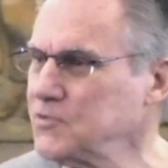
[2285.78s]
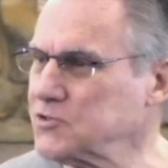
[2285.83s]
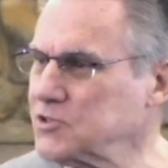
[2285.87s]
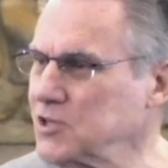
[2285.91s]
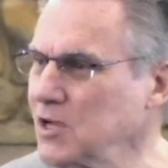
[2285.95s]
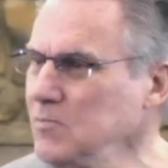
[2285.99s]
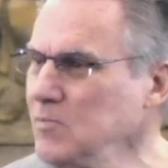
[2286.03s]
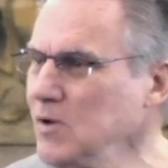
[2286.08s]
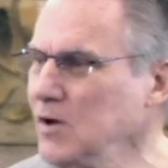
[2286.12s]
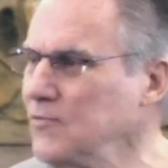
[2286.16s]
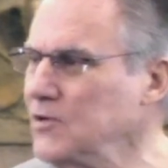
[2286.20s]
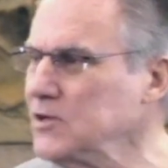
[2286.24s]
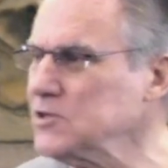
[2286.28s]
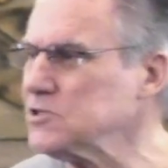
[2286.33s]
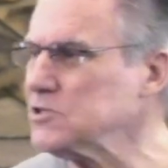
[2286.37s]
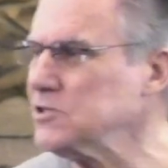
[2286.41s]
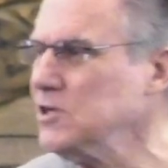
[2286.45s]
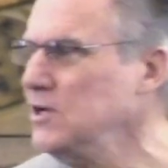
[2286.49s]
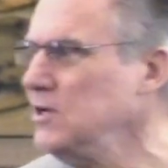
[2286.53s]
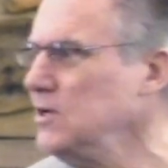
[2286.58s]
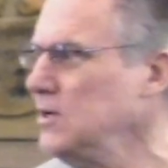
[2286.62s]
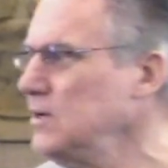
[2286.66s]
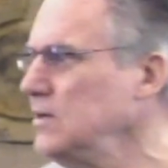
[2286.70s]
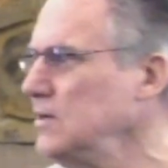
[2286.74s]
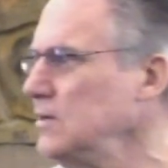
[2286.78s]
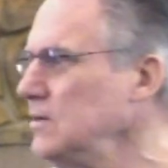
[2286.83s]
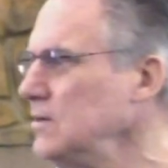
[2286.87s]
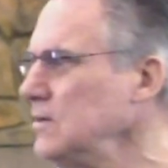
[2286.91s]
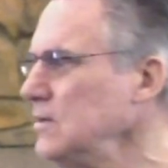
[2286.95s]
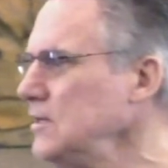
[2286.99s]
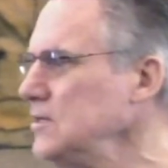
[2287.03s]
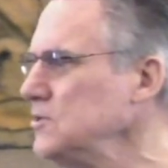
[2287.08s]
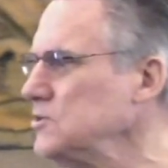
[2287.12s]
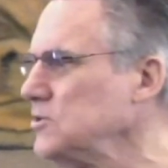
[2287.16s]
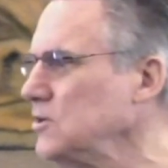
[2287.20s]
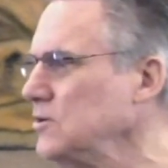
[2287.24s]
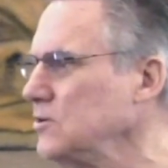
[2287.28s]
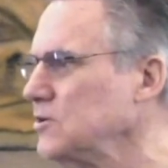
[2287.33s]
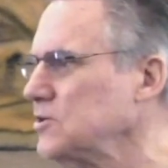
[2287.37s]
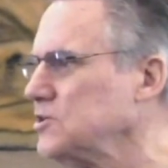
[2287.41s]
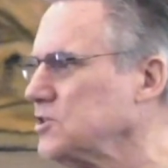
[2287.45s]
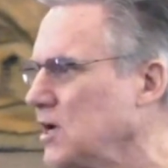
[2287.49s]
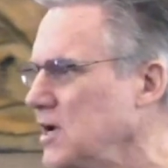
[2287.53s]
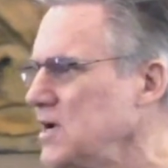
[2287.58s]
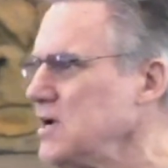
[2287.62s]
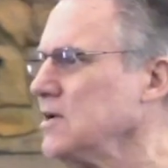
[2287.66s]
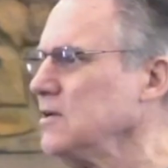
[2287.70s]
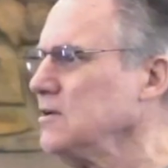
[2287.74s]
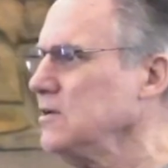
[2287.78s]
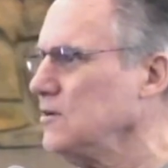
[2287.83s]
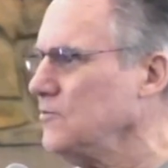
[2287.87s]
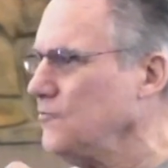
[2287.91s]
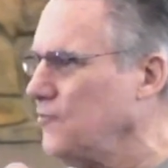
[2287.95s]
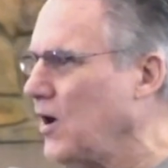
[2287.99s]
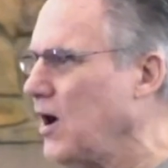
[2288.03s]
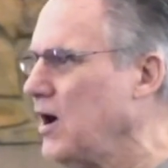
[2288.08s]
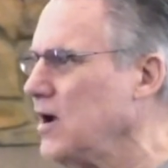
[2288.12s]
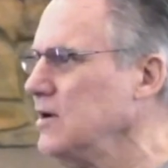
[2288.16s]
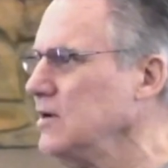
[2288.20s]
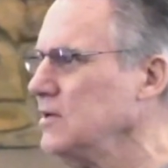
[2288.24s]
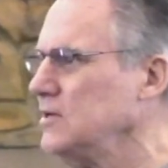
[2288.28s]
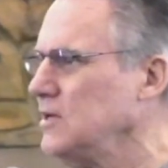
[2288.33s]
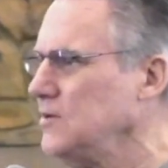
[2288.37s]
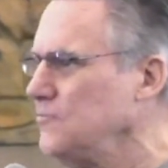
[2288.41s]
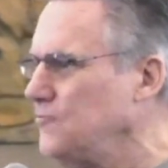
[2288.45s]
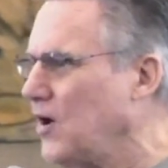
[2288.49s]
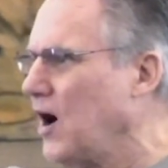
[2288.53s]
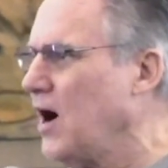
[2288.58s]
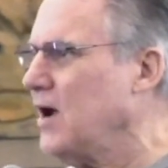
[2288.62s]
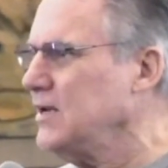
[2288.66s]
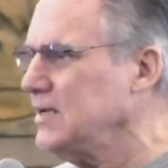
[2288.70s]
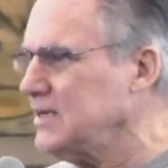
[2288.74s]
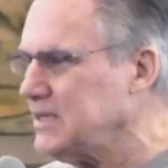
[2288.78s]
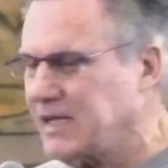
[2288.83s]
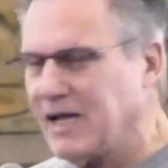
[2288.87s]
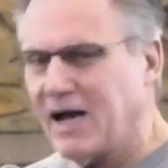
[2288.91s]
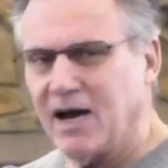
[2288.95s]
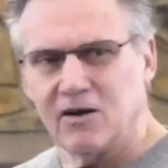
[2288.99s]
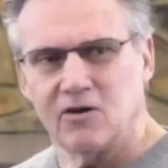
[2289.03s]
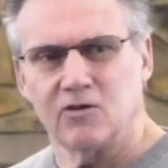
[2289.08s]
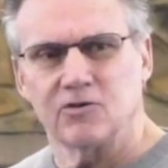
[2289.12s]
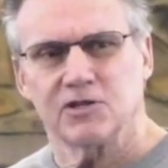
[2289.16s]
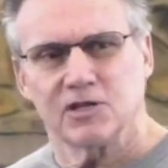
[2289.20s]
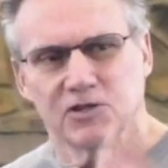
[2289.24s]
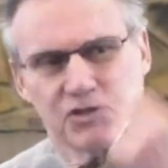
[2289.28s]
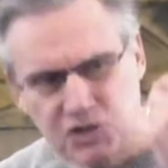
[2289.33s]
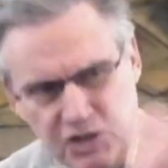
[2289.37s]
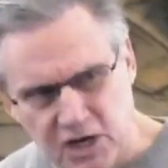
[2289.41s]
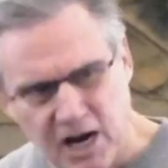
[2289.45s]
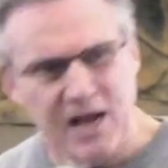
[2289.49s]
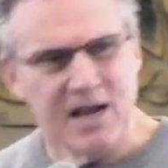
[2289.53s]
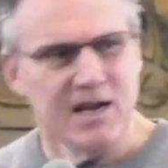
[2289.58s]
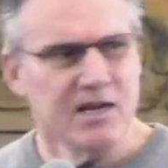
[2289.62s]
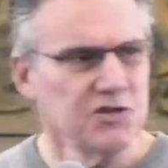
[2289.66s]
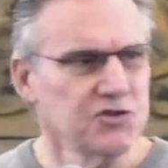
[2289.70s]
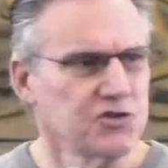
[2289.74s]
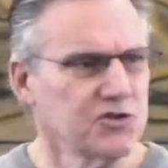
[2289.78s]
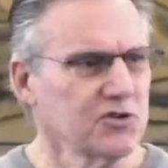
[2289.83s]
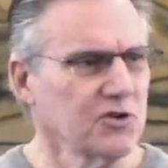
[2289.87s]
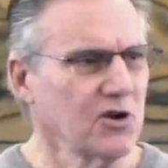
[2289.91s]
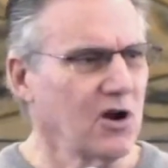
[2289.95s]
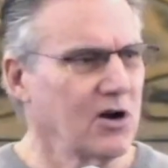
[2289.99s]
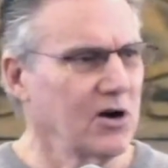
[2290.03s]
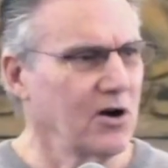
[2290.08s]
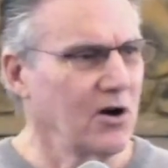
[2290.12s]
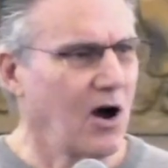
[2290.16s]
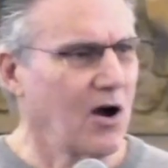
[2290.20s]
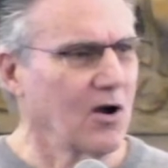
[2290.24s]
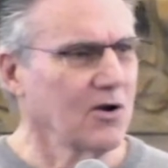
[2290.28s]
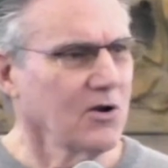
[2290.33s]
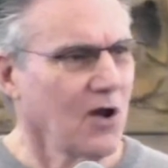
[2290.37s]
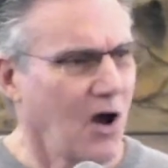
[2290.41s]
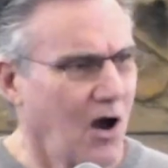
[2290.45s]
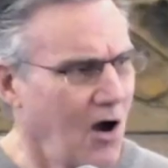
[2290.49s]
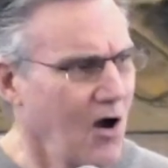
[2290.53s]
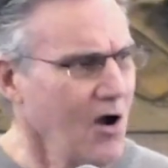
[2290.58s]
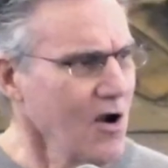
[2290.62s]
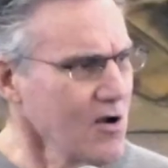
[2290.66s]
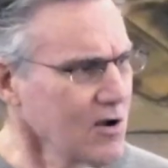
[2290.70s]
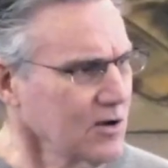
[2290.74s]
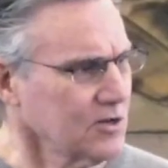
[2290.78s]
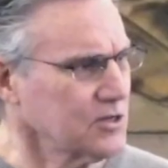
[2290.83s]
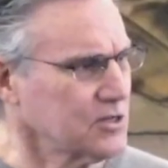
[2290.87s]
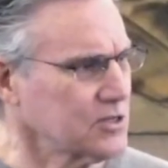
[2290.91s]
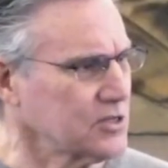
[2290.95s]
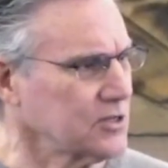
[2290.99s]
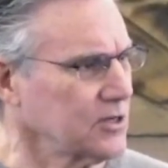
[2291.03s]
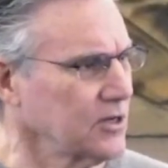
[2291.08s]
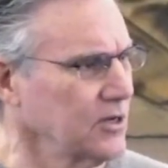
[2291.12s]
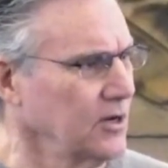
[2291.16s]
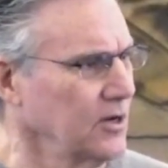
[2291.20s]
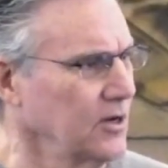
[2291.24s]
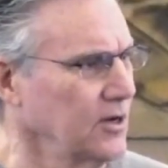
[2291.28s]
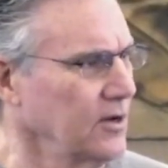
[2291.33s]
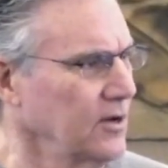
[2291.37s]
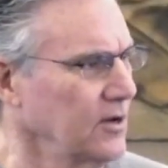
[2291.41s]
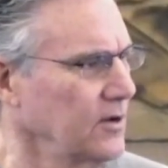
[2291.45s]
Some of us, it's going to take a divine, divine encounter to change your hard hearts,